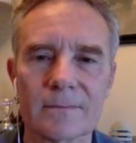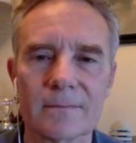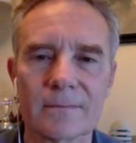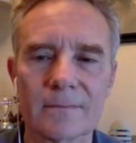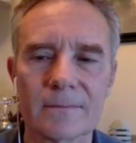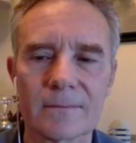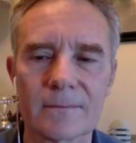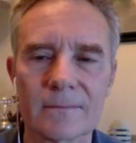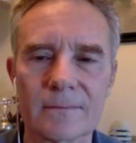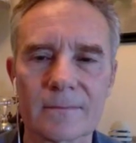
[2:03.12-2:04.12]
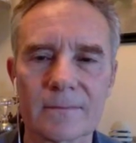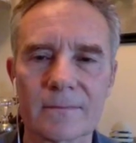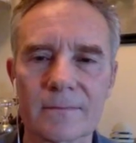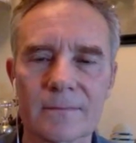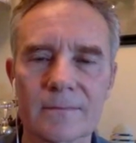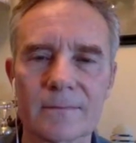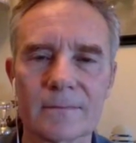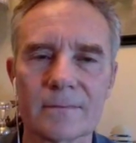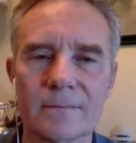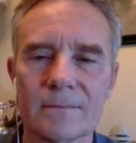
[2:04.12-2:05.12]

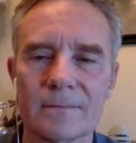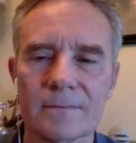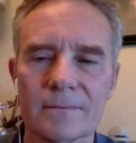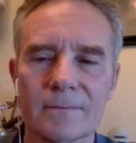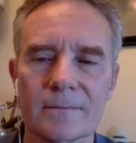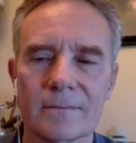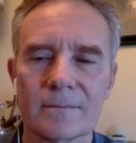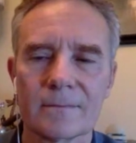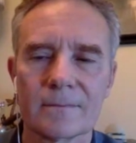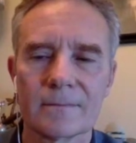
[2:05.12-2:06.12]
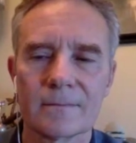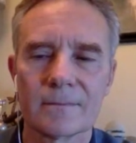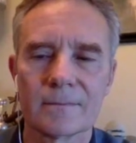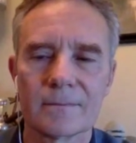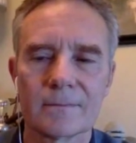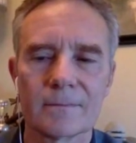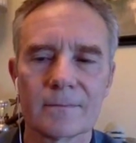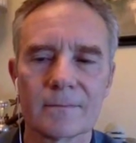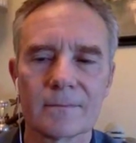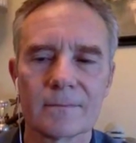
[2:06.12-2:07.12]

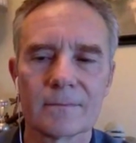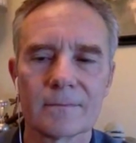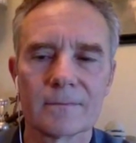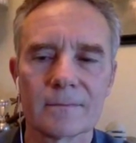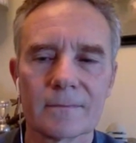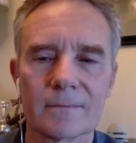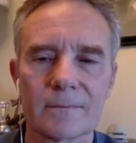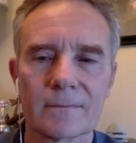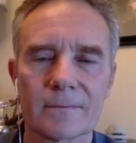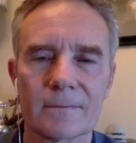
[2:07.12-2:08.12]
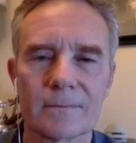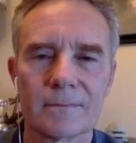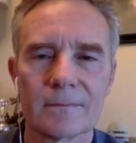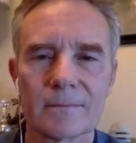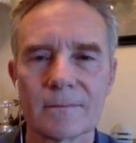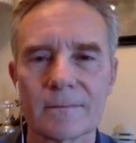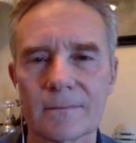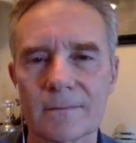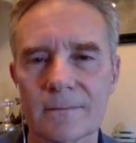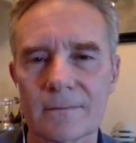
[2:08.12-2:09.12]

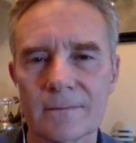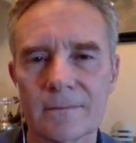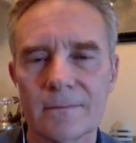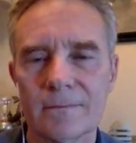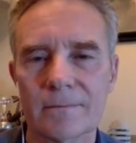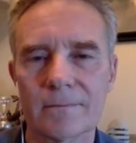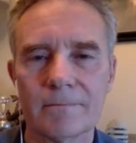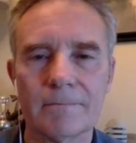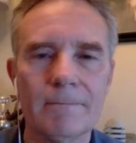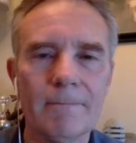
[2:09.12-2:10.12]
(silent)